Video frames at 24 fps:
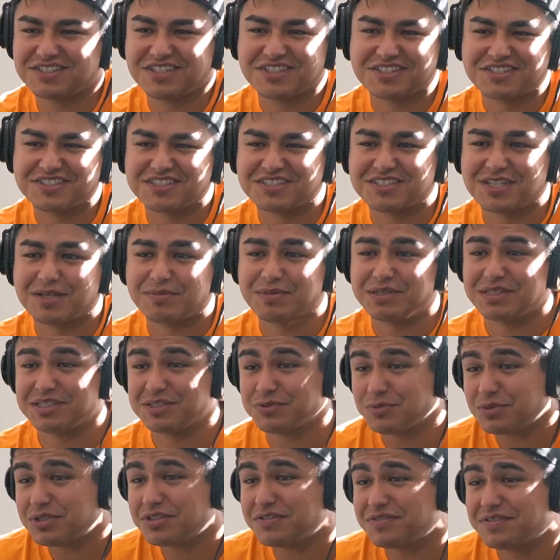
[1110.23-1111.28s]
touch the topic, because
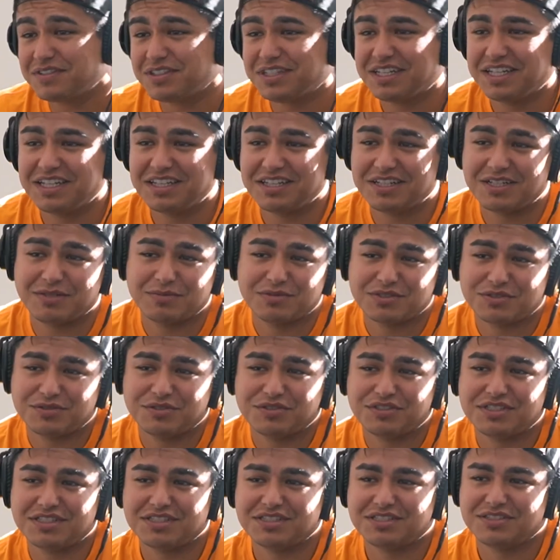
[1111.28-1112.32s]
what if the day that comes where
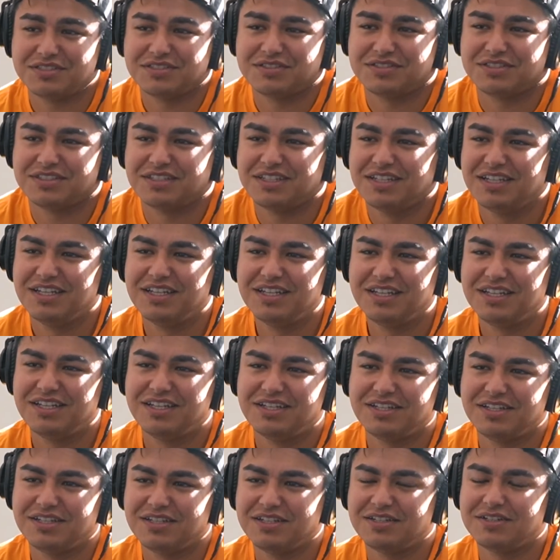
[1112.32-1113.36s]
you need to, and
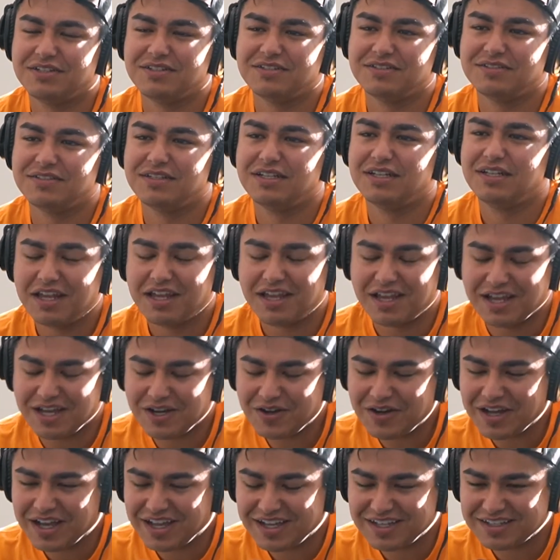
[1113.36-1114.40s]
you know,
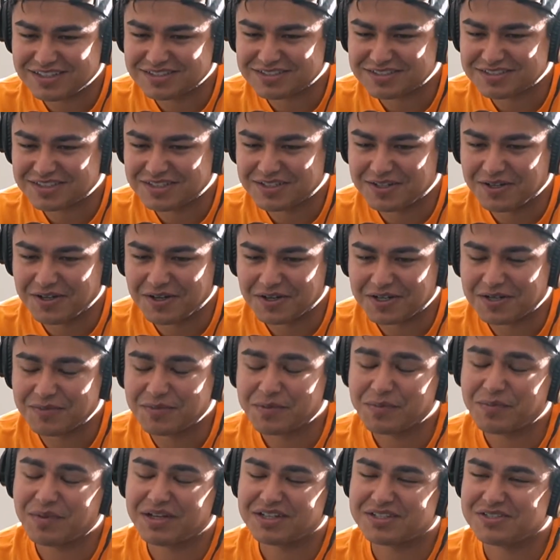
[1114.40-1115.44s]
how has
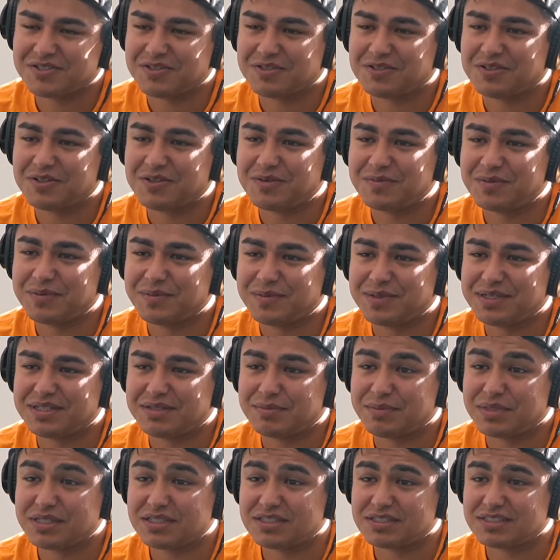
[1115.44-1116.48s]
coming back to Oklahoma
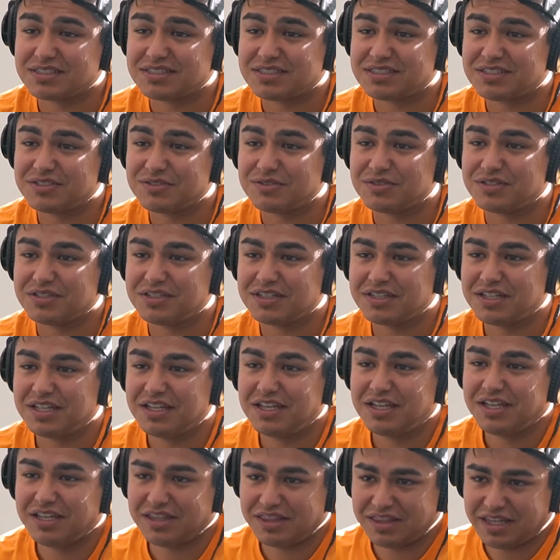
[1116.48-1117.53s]
been? Because dude,
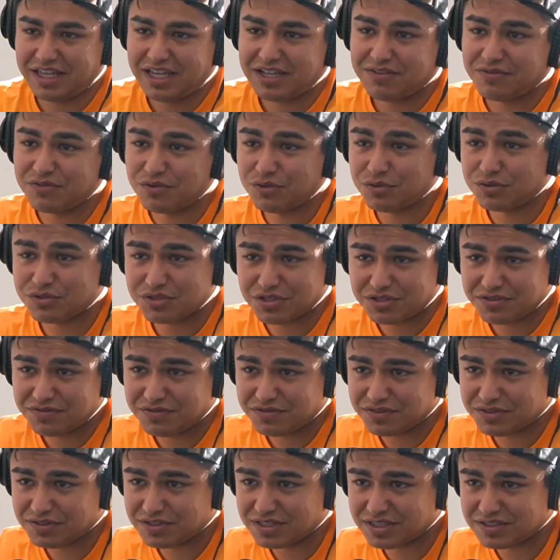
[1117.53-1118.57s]
they have a new turf
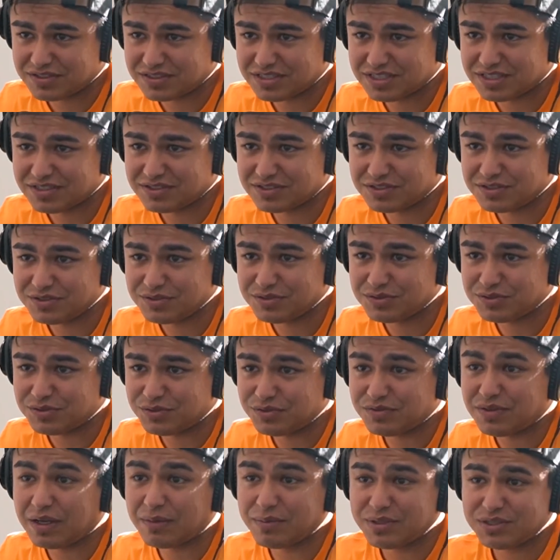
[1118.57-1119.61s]
field downtown
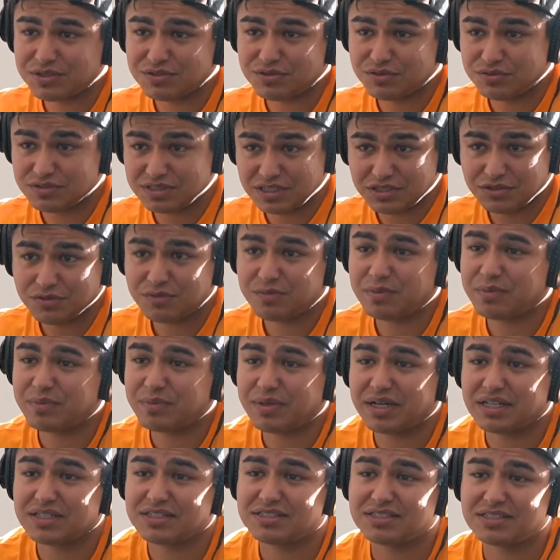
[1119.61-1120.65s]
too. I bet you said you've been
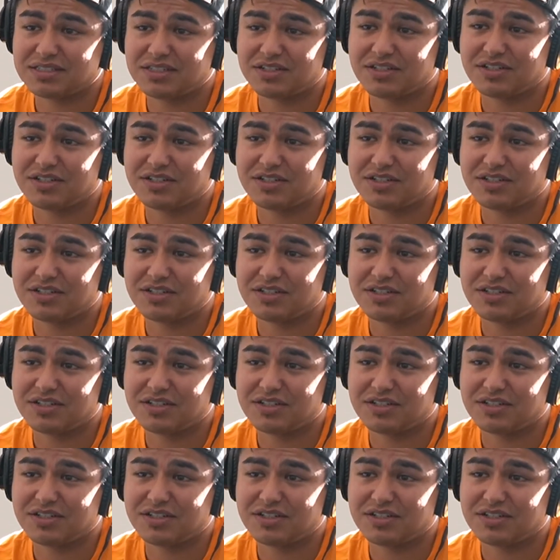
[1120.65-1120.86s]
practicing there